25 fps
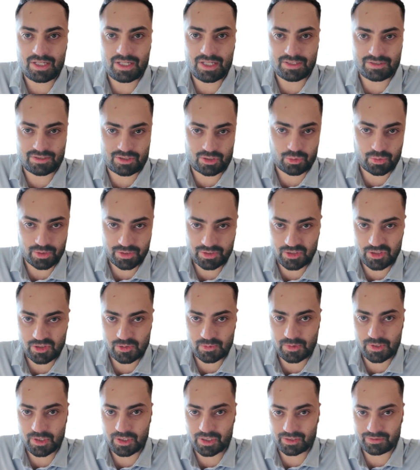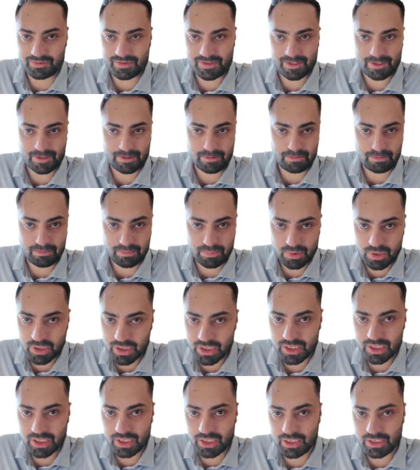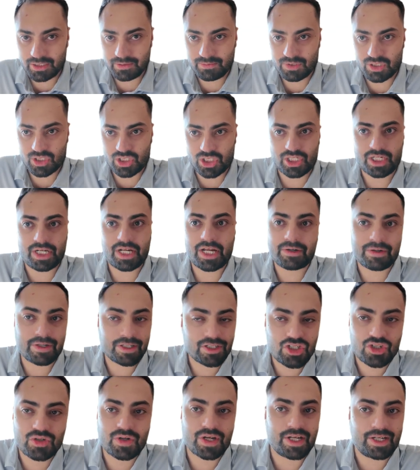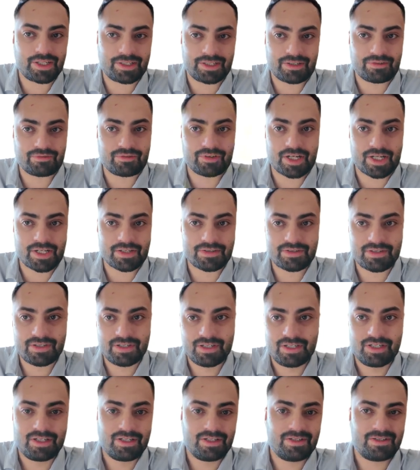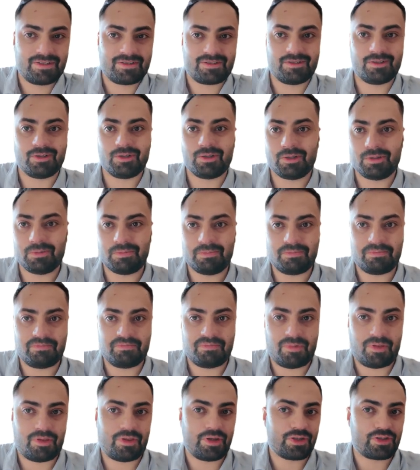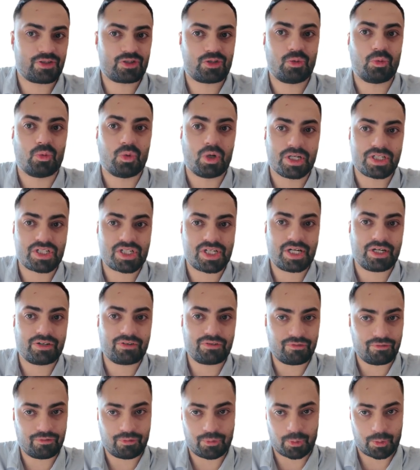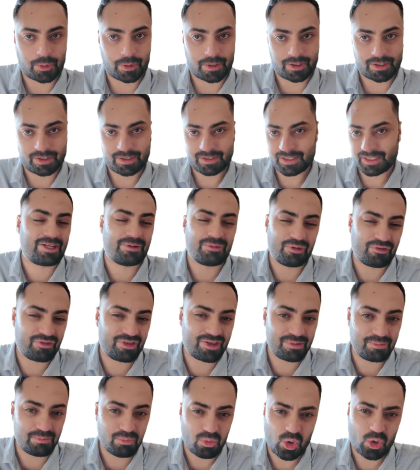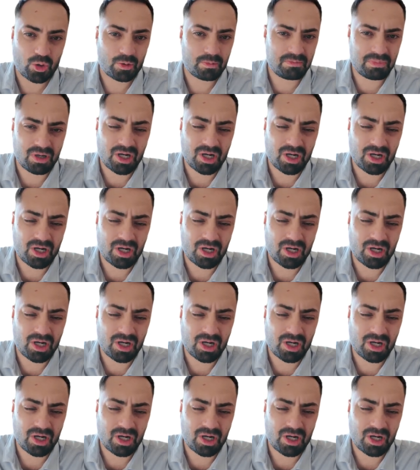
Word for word: it's going to spew out some pretty generic trading advice. So things to watch out for, some of the more